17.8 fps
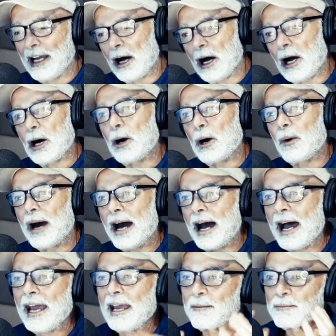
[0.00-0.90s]
oh,
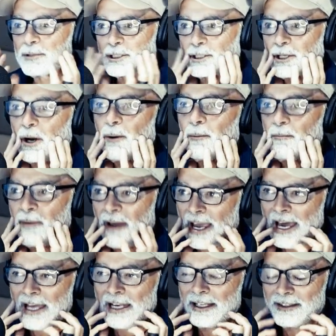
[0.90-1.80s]
I am so
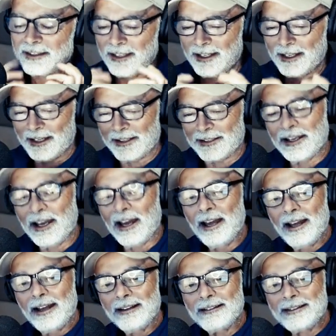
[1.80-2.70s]
bad at this.
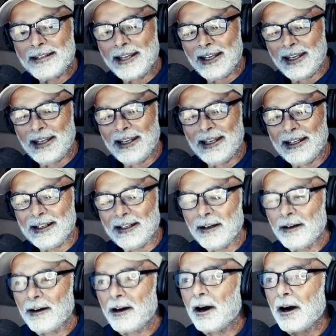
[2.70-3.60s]
Ting.
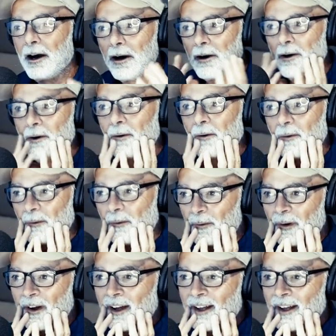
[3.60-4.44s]
Oh,